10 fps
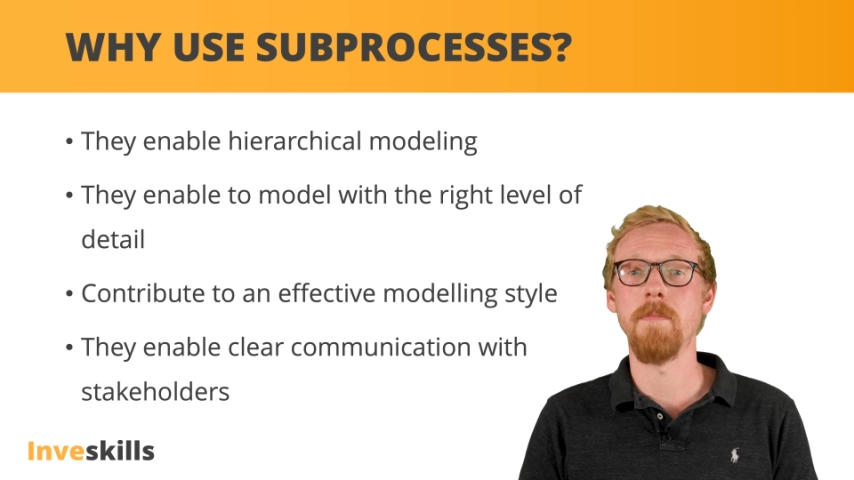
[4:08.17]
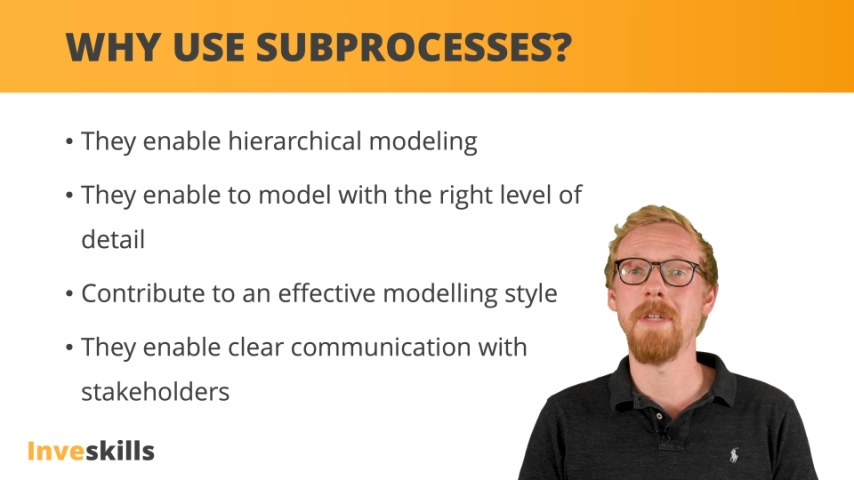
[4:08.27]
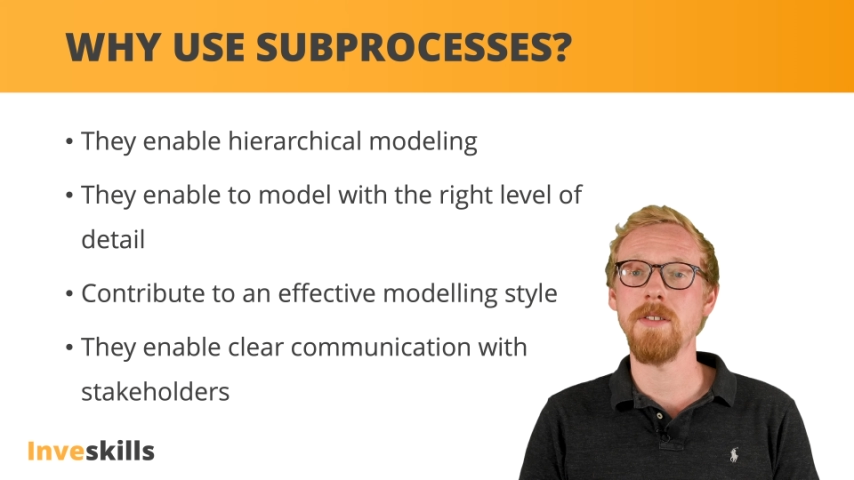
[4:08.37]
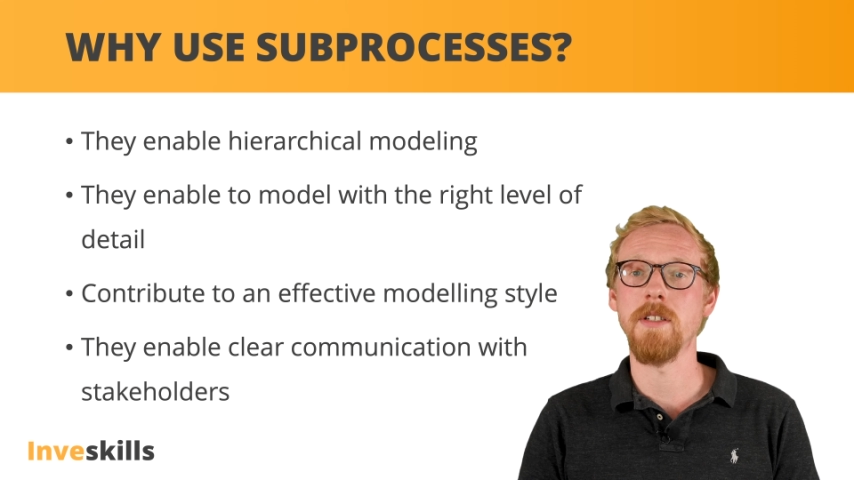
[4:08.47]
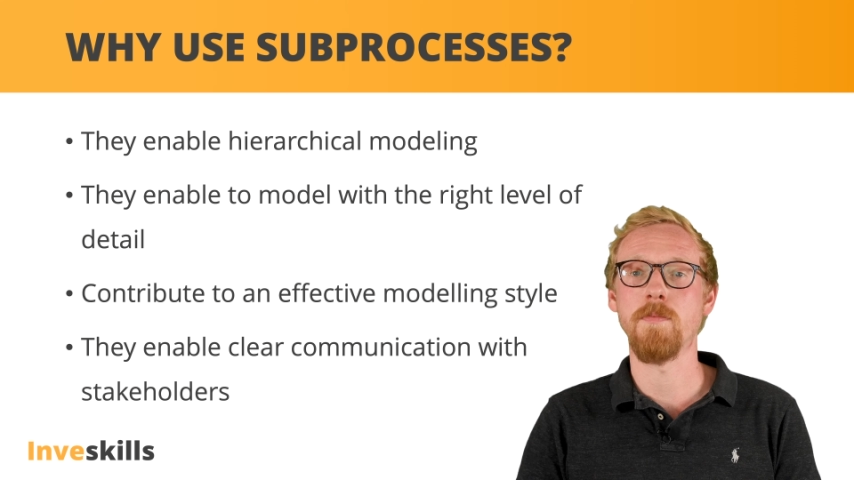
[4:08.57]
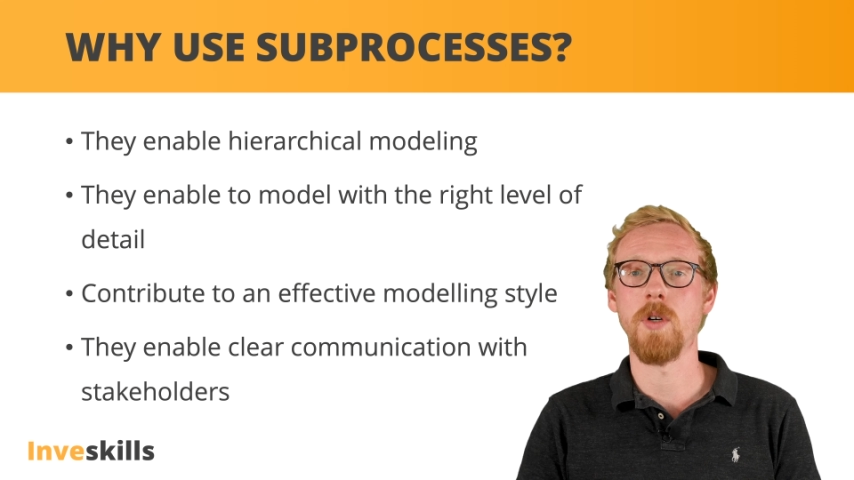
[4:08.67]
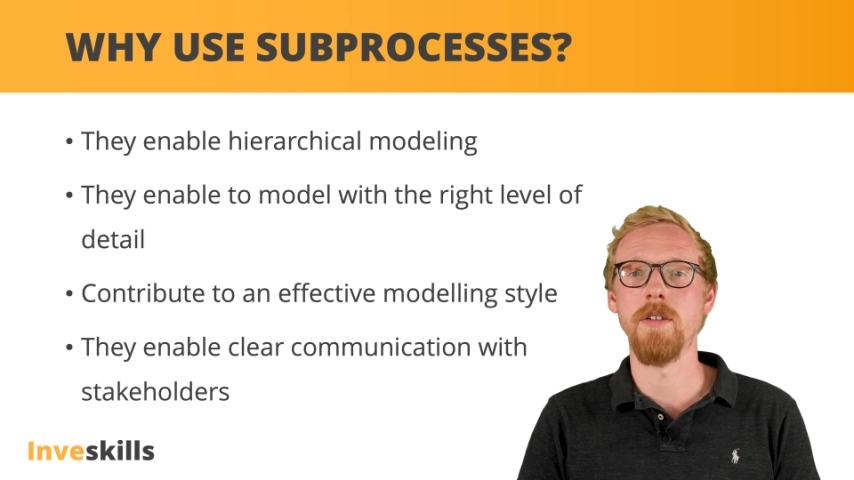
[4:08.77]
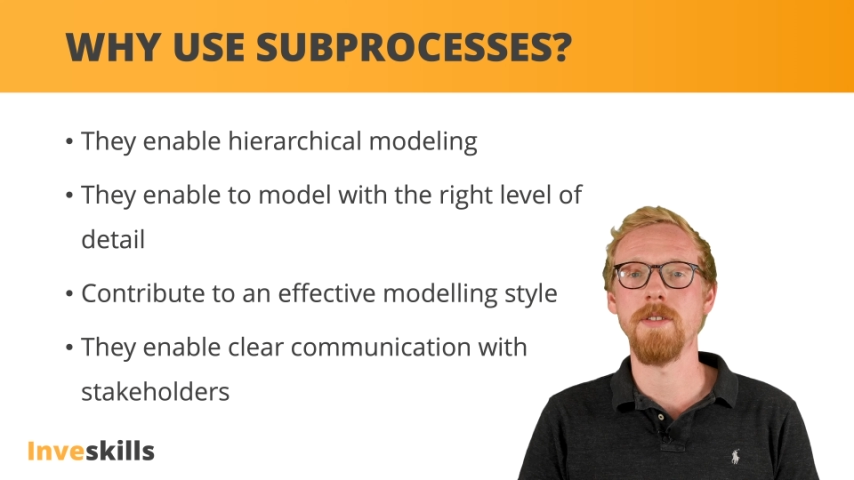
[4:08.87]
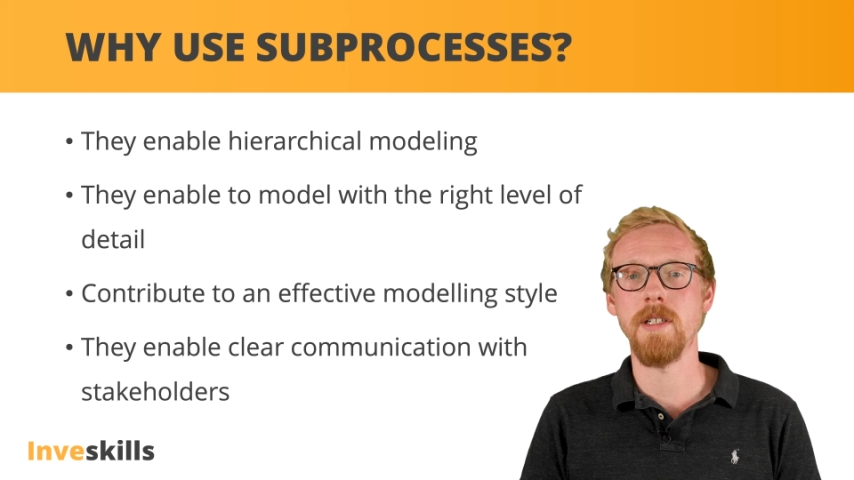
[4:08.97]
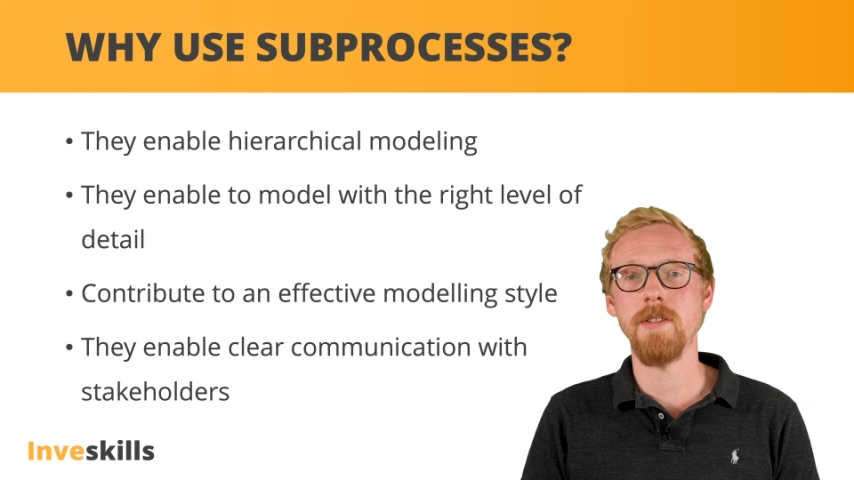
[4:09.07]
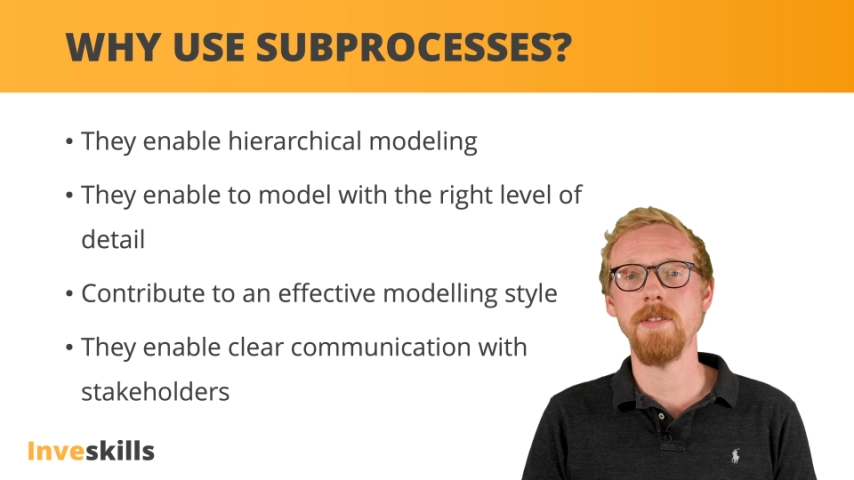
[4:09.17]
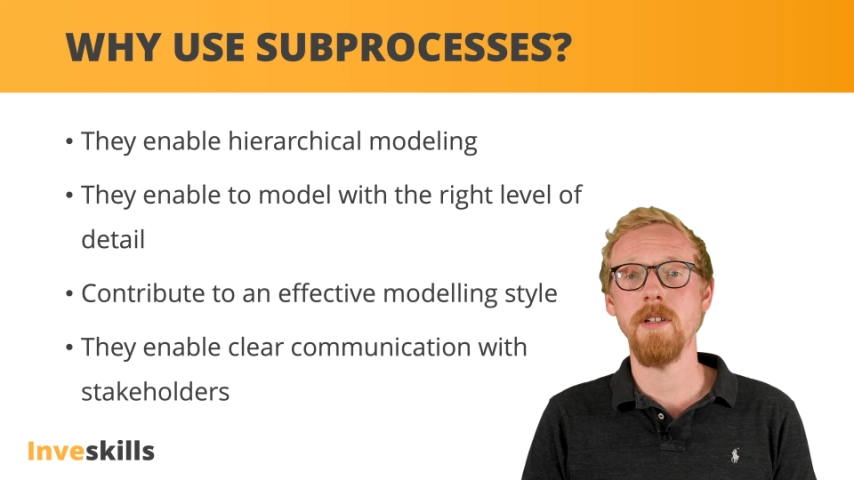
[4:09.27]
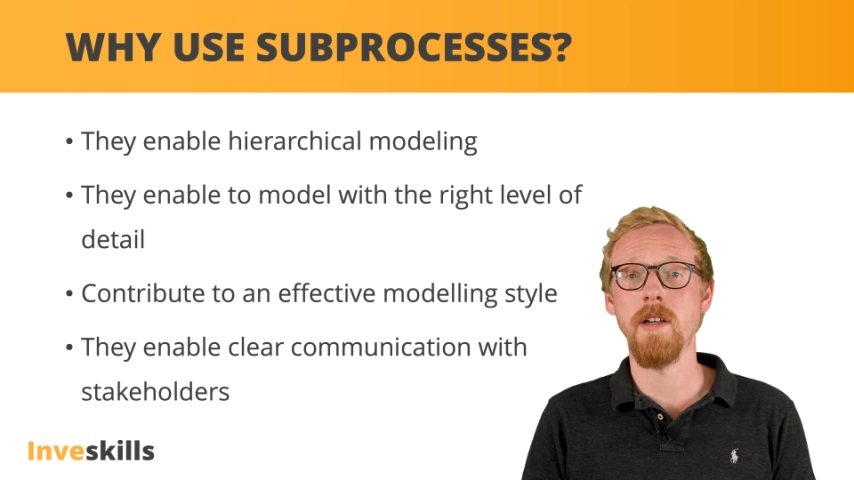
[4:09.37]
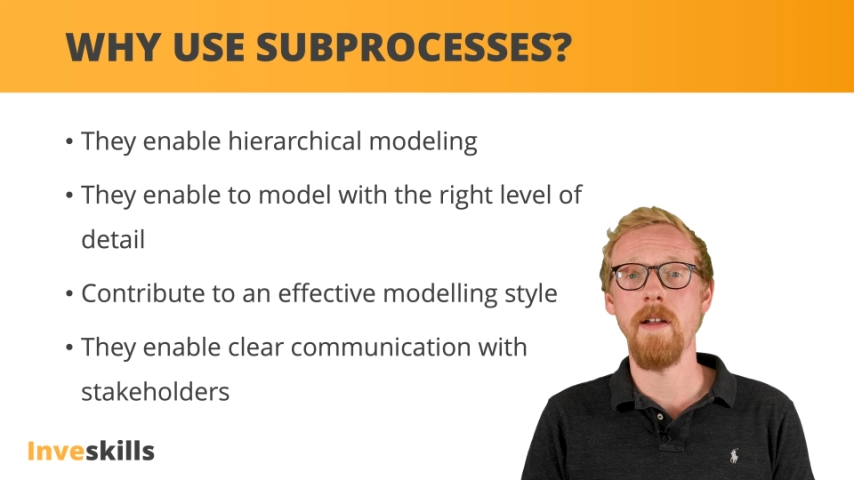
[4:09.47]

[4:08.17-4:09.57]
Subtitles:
a business process,